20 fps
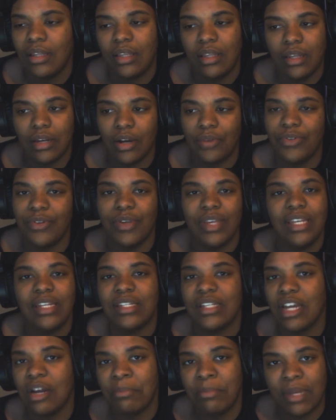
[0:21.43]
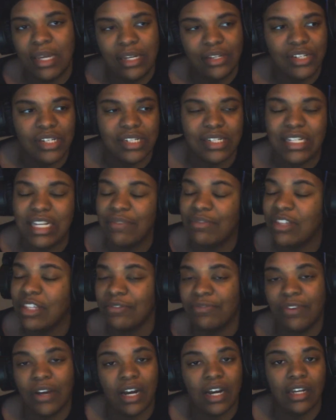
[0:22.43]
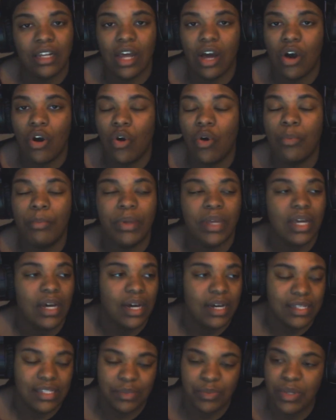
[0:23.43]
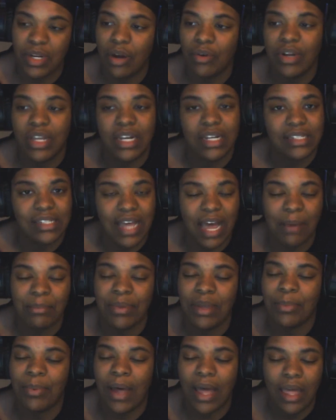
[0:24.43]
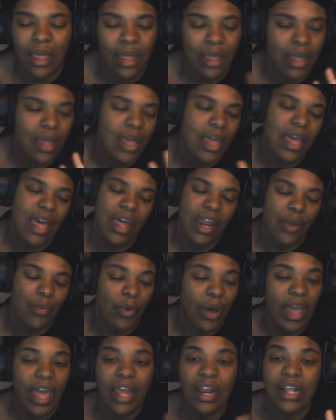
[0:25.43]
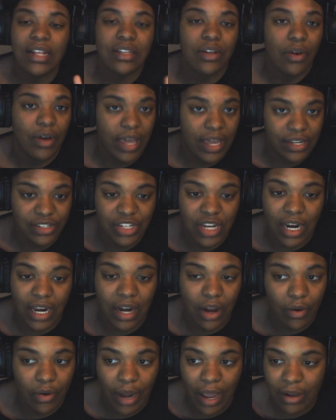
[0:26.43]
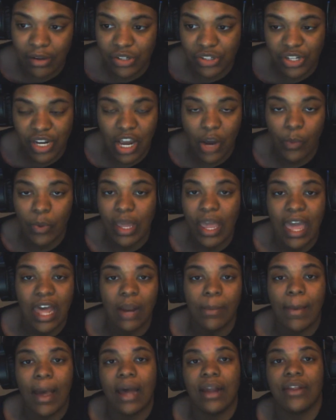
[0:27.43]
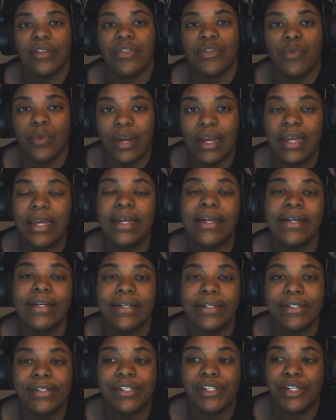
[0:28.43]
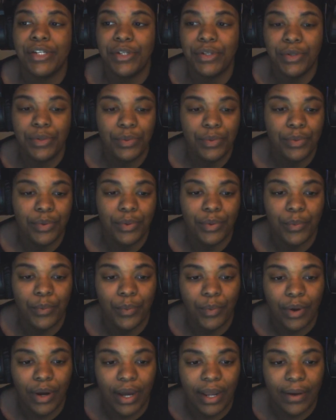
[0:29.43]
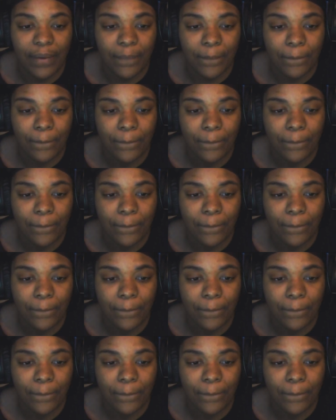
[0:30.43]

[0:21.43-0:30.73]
you know, if you eat deer meat, just leave it the fuck alone because we don't need a zombie Anyway, let's go ahead and check it on out, shall we? In about a 3, 2, 1.